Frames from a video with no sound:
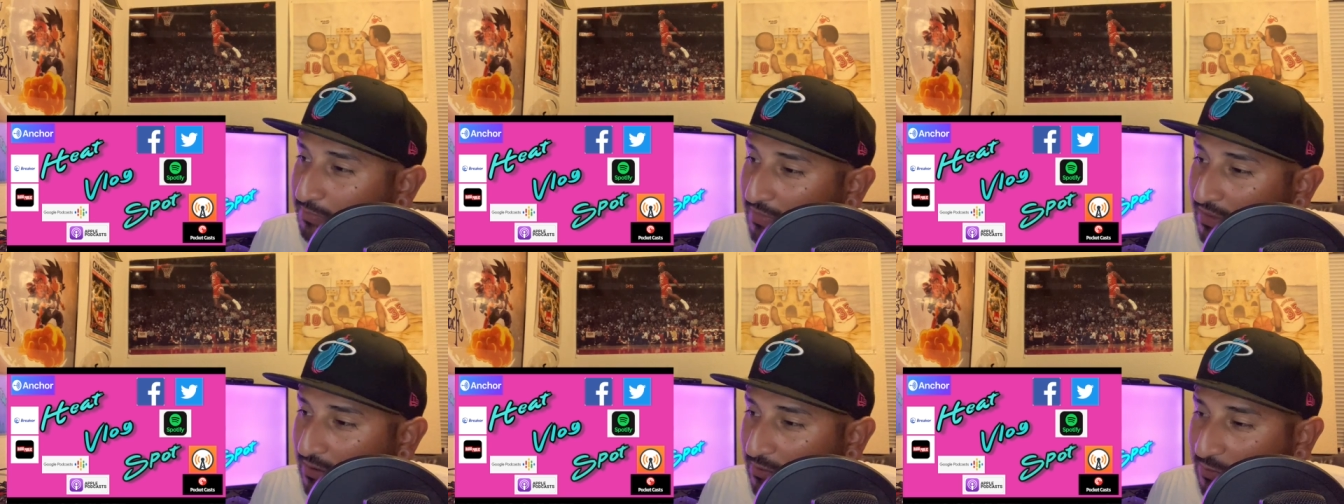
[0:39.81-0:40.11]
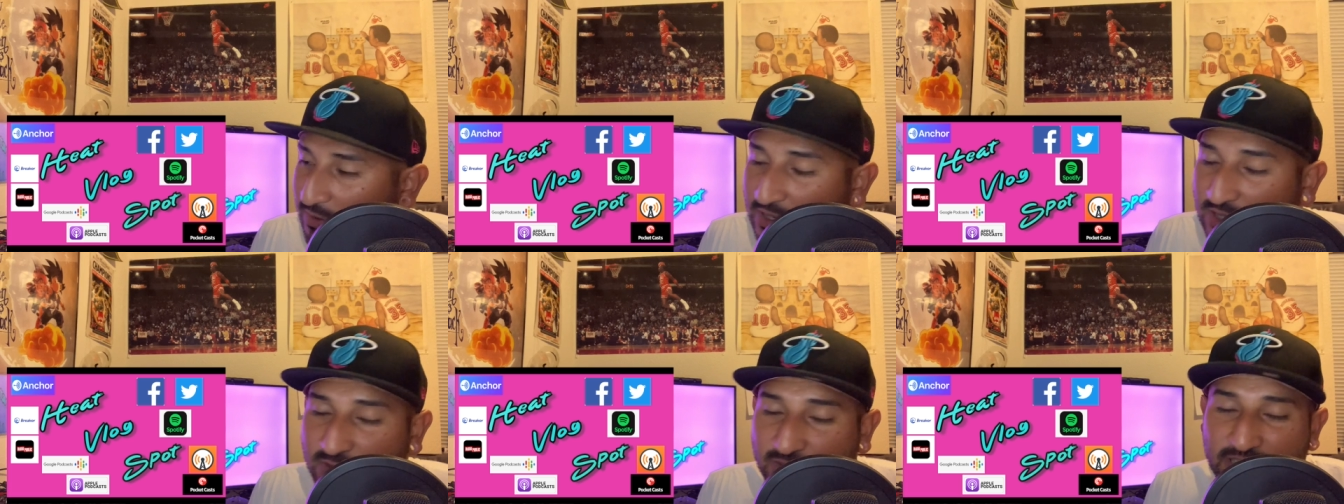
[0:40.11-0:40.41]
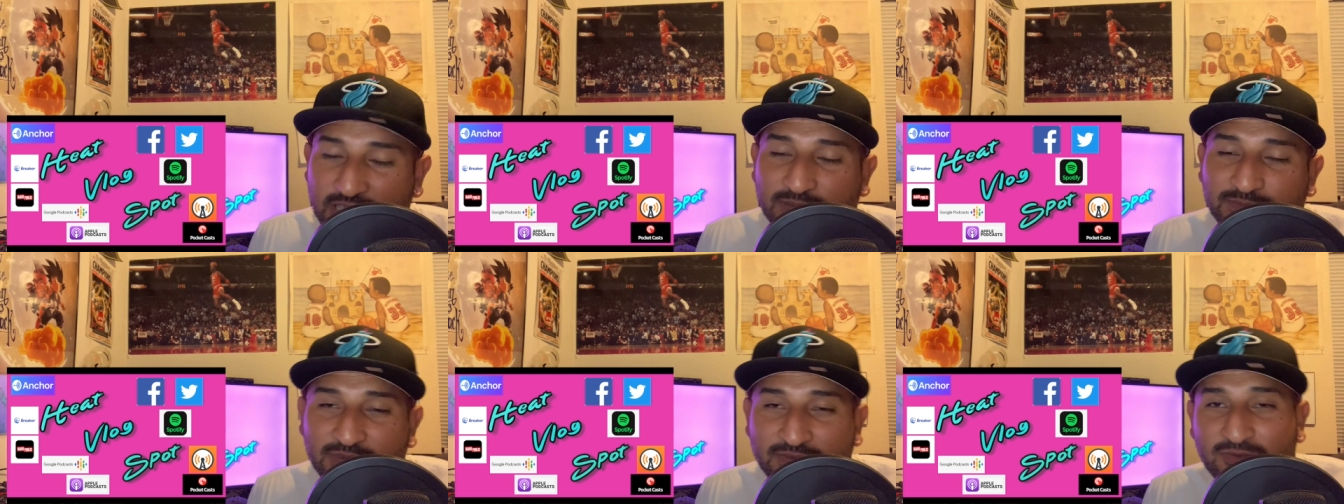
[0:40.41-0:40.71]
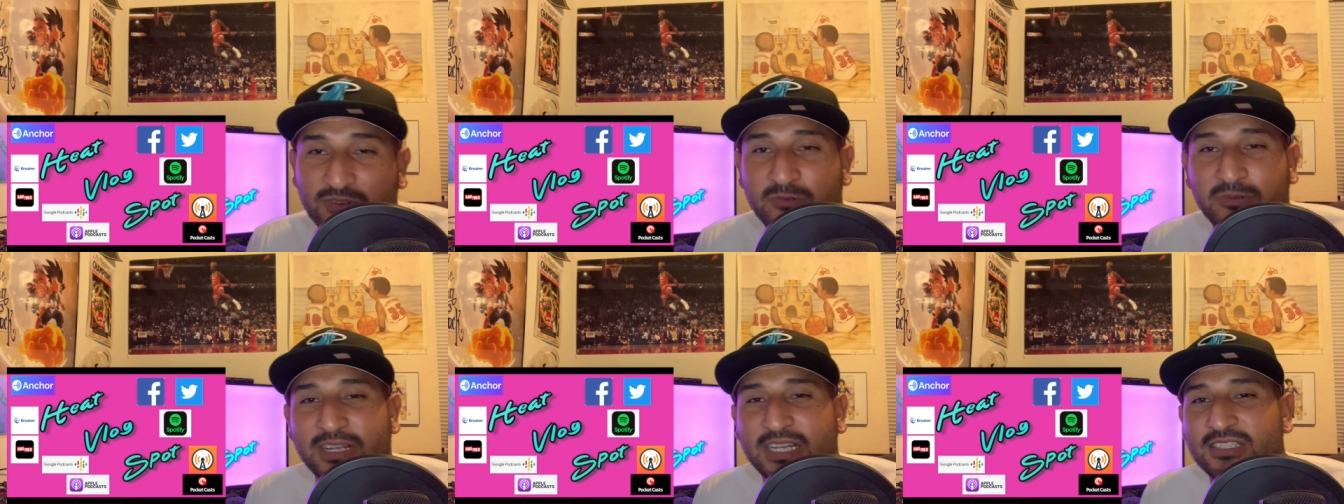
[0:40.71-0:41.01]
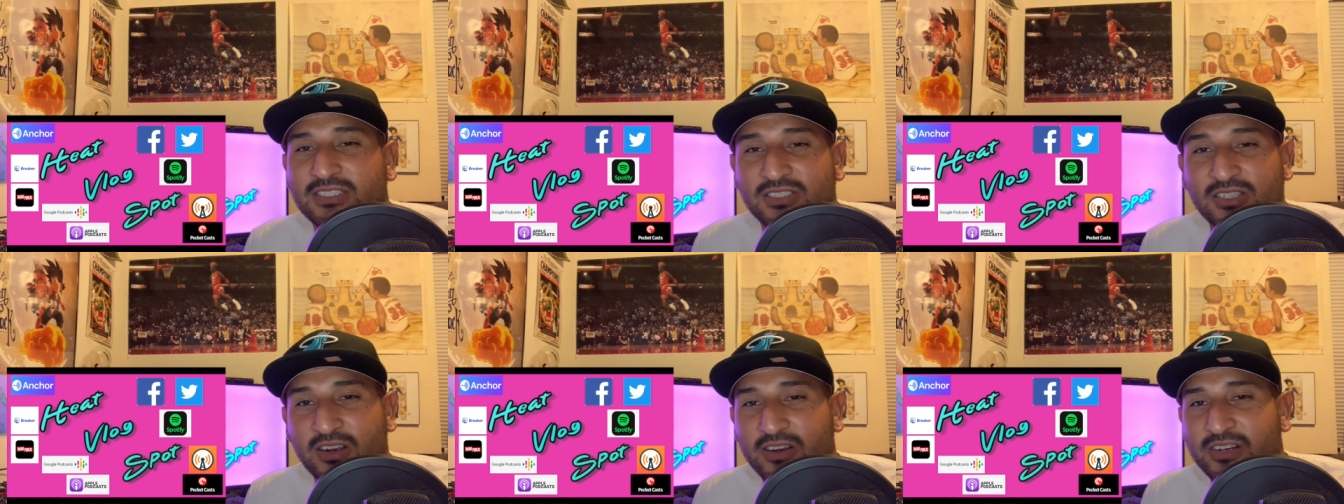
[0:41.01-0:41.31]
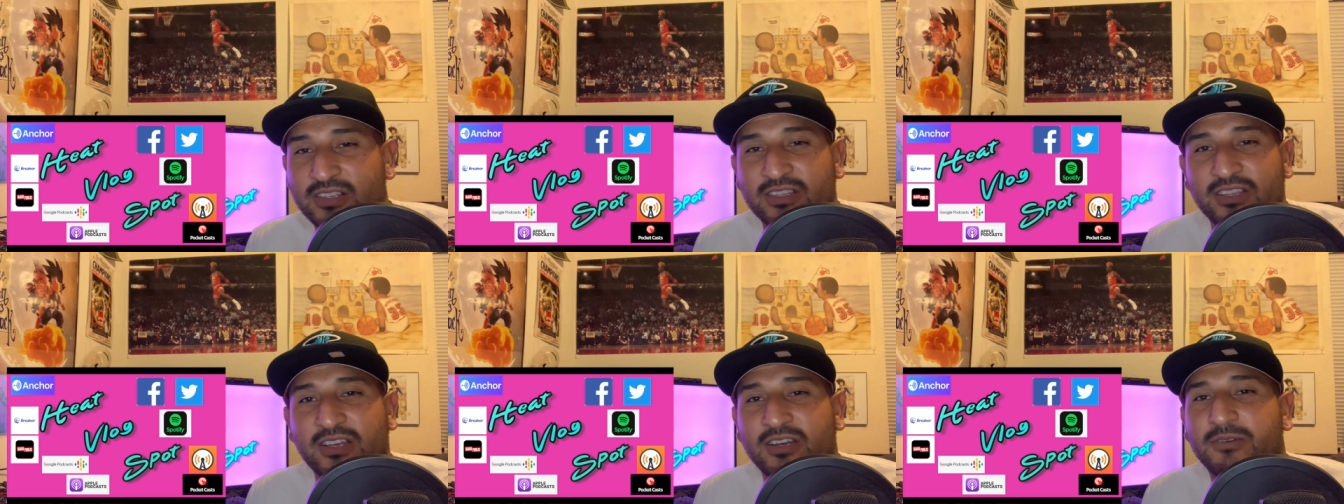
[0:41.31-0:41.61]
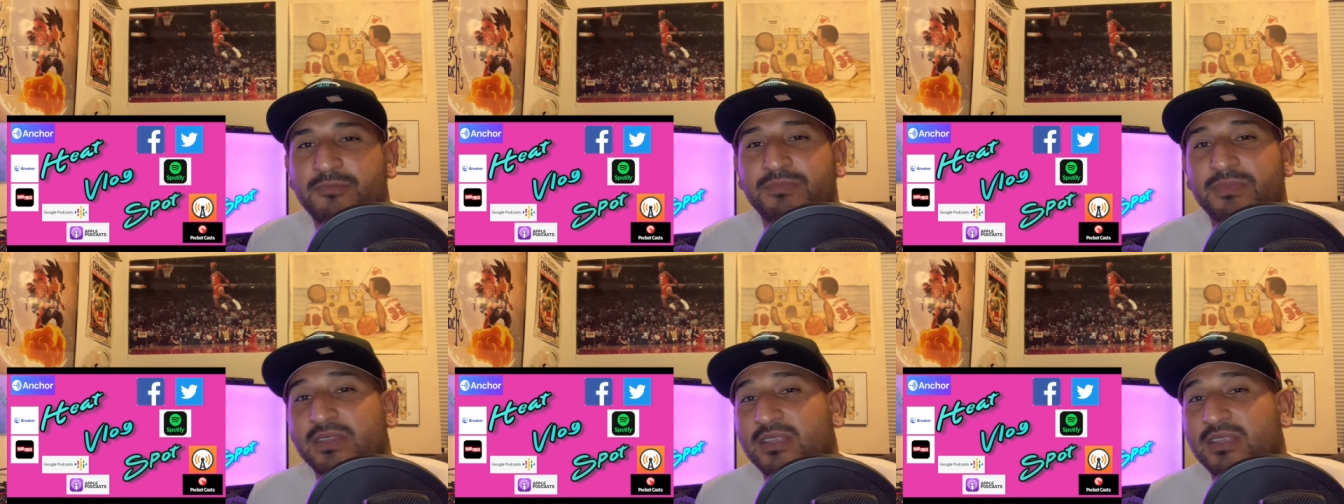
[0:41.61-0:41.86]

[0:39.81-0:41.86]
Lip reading: real quick before we get started though,